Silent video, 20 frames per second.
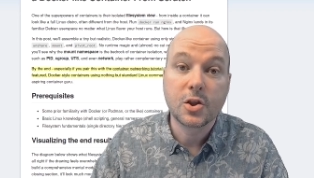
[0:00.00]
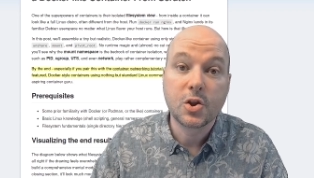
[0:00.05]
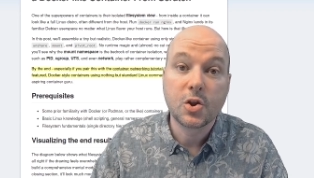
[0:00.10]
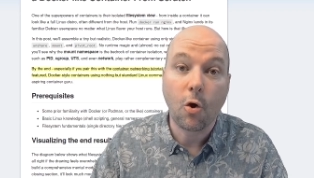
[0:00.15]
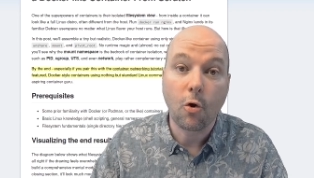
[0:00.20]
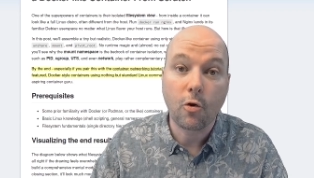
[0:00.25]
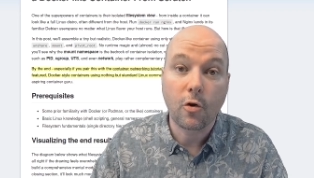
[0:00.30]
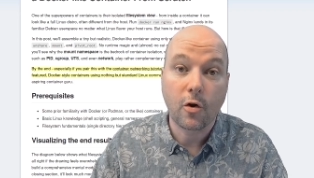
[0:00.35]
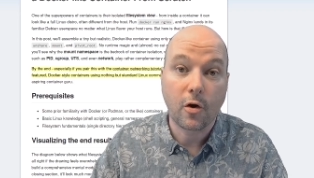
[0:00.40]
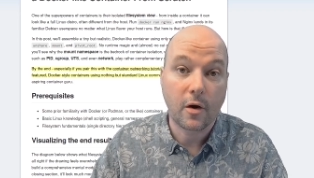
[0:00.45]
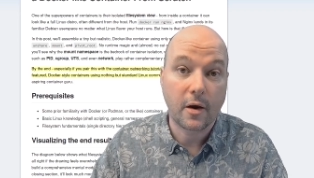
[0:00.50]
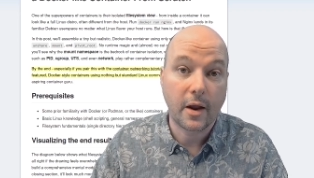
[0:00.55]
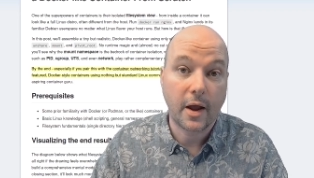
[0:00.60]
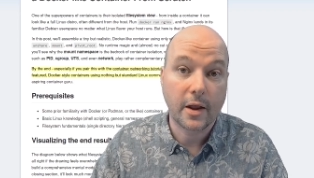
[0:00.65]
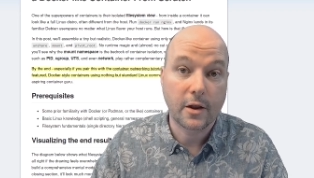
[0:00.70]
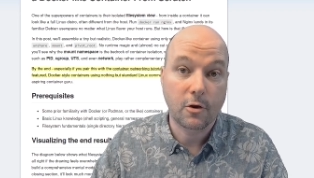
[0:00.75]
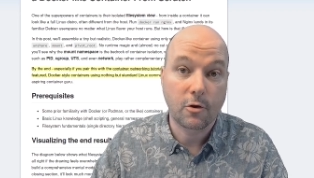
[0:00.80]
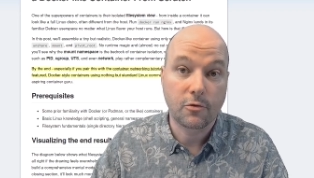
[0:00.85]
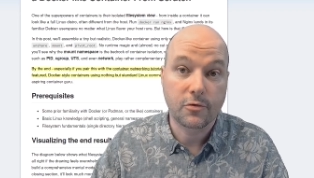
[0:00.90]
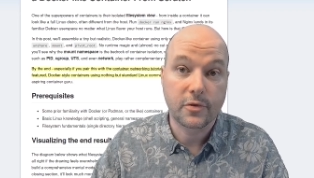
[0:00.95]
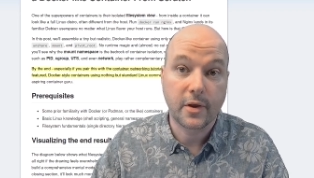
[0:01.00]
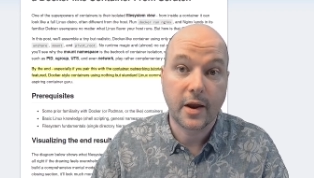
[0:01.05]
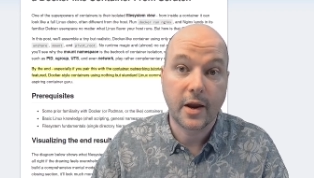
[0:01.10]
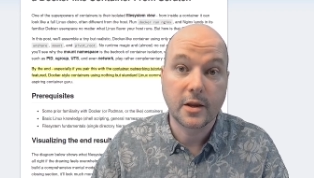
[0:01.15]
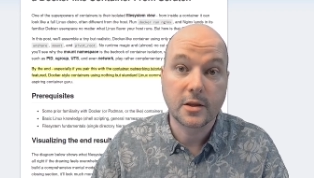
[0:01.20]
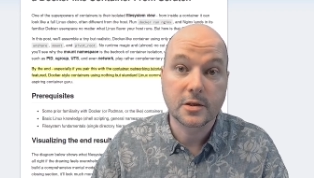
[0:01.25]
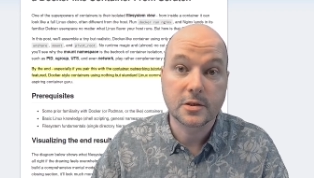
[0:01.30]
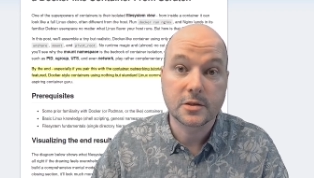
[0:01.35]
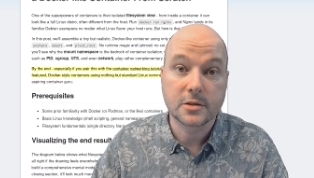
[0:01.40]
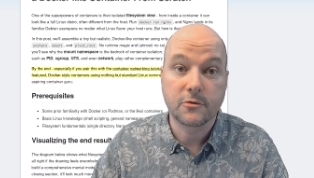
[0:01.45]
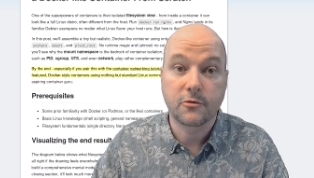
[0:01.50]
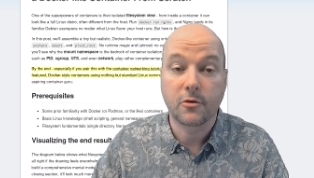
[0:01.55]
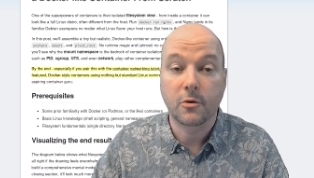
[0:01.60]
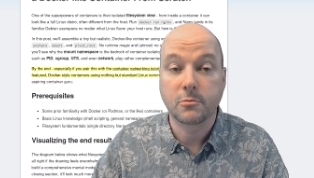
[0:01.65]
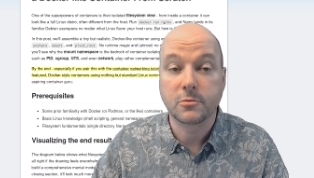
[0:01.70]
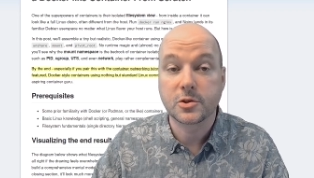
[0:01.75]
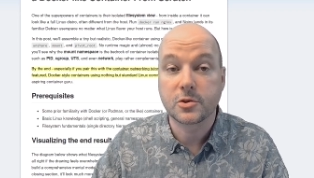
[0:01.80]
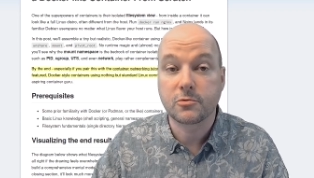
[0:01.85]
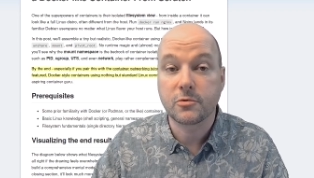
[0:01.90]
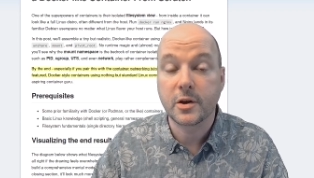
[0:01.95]
Docker-like containers
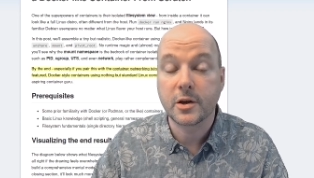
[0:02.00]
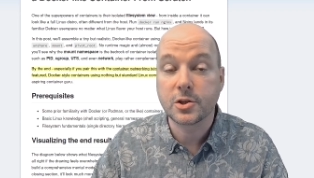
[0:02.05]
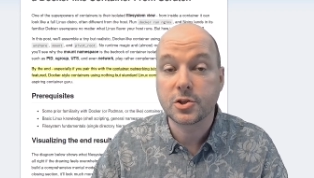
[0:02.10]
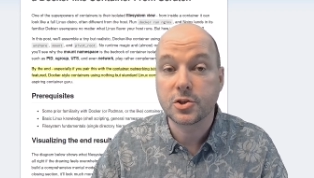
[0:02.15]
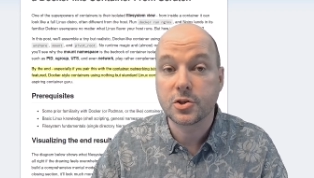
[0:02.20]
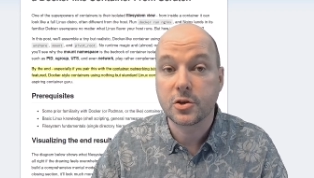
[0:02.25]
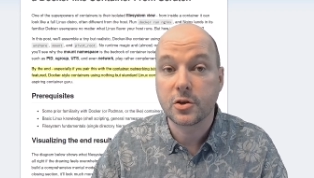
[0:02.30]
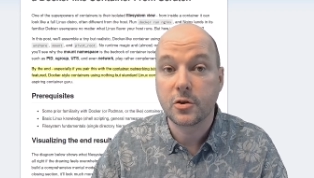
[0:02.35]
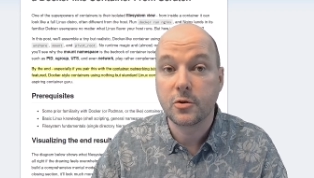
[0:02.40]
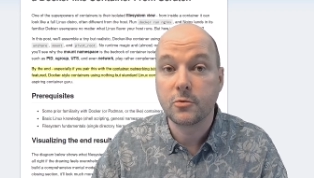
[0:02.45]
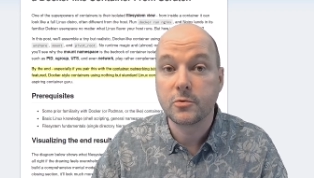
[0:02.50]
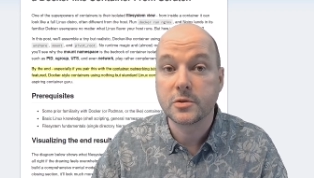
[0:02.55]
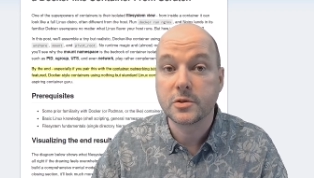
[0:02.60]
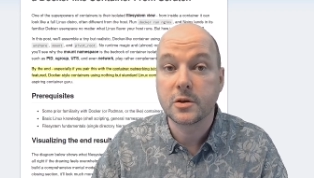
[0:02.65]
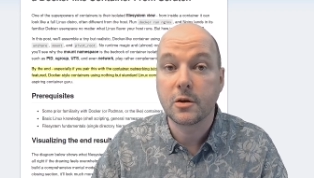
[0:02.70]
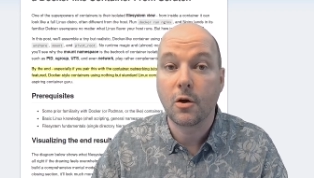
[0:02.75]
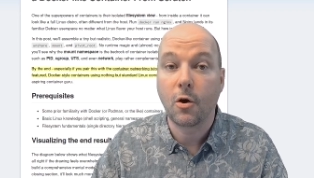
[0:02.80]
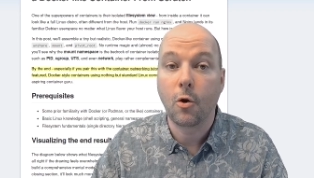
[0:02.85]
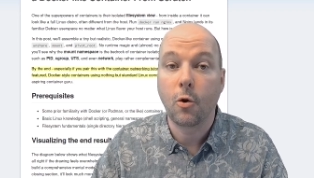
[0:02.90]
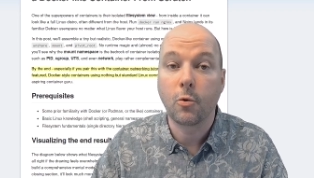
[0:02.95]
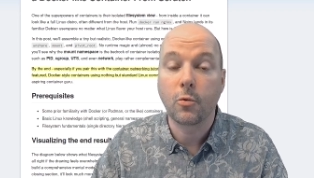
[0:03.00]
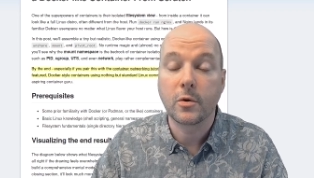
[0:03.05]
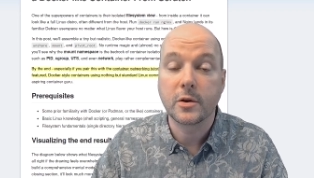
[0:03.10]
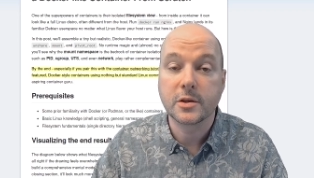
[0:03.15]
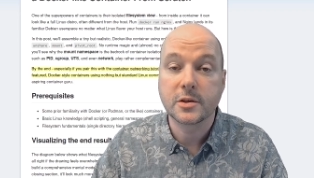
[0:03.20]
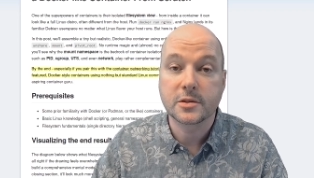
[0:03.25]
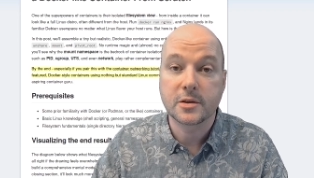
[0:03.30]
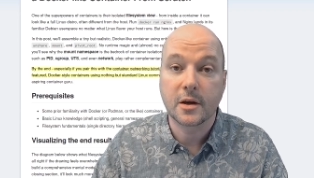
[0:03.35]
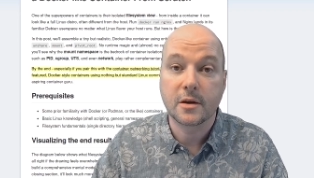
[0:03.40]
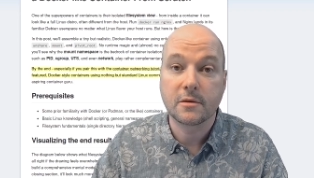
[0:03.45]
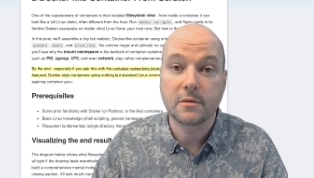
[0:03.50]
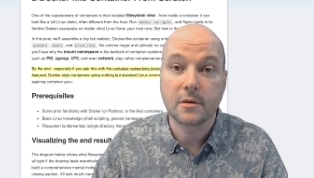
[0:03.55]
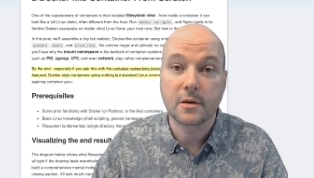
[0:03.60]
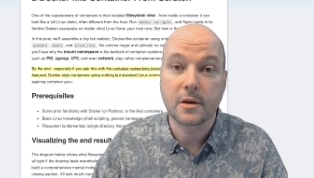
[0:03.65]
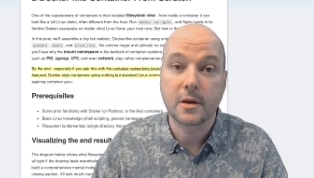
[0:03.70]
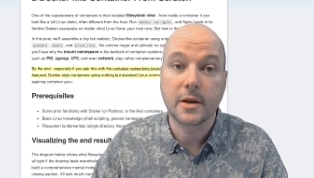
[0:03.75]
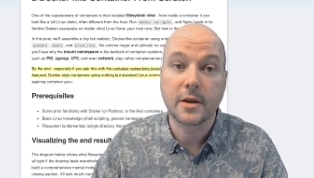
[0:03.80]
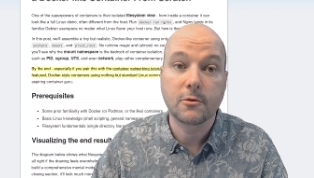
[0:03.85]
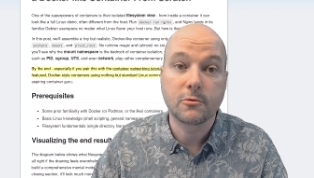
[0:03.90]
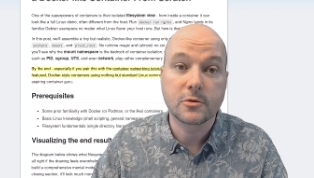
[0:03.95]
from scratch using only standard
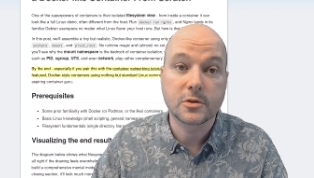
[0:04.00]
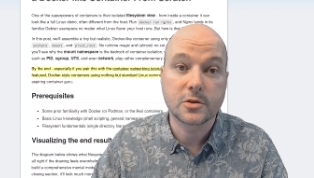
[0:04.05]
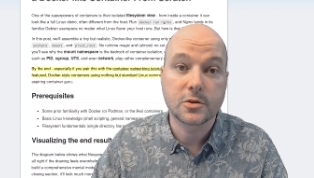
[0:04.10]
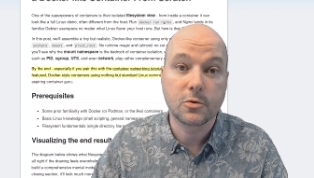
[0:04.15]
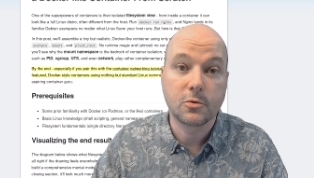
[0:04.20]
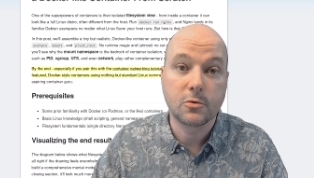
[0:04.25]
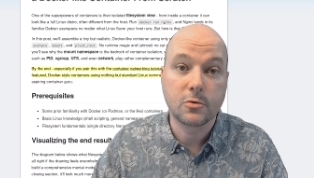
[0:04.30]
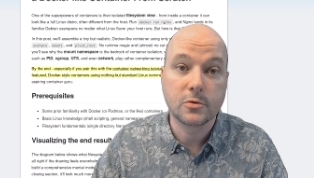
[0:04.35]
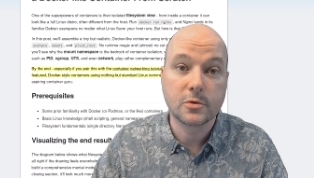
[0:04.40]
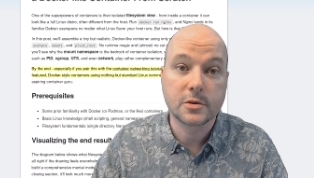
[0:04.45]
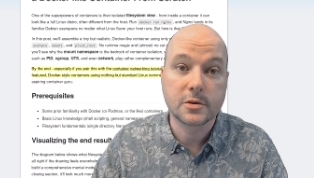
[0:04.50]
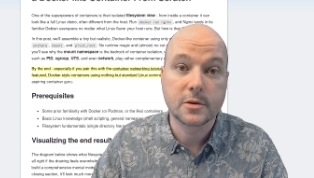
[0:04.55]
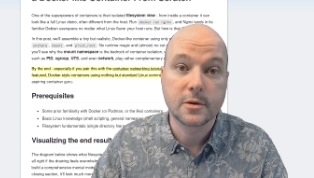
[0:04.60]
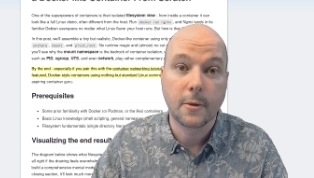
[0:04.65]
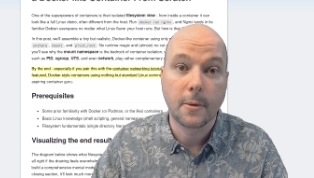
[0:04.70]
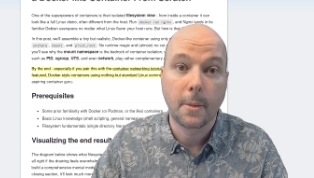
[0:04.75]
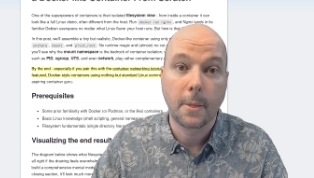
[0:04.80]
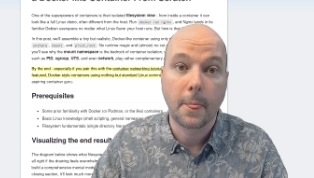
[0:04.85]
Linux tools.